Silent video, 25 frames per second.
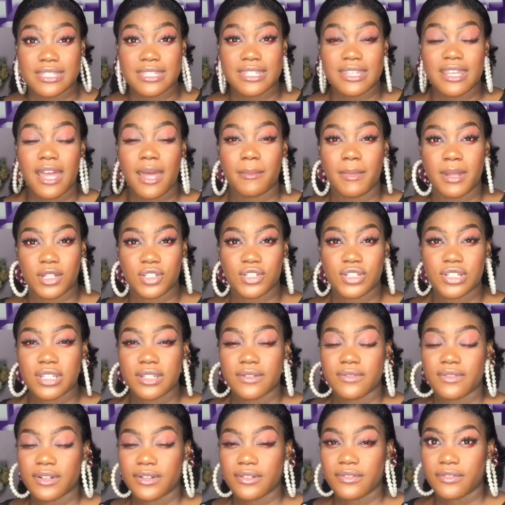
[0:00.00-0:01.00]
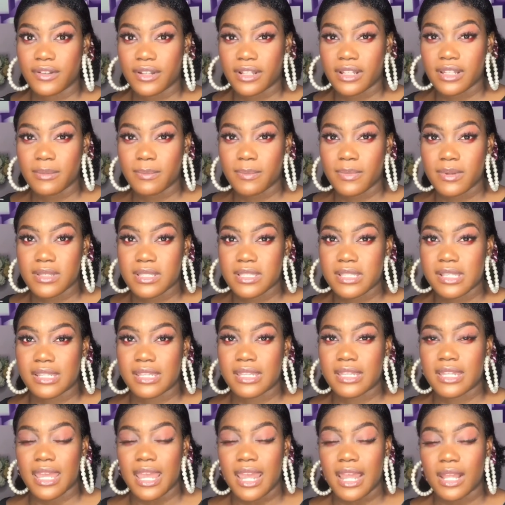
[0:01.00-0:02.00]
I'm actually a very friendly person.
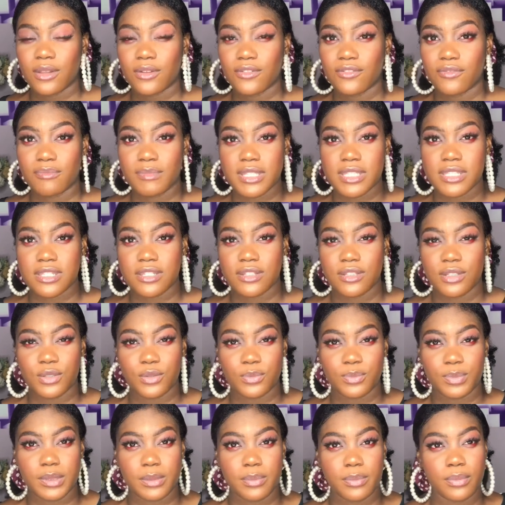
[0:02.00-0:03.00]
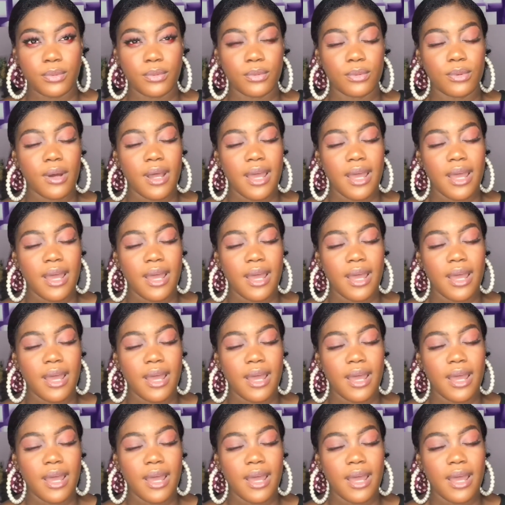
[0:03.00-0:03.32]
I love meeting new people.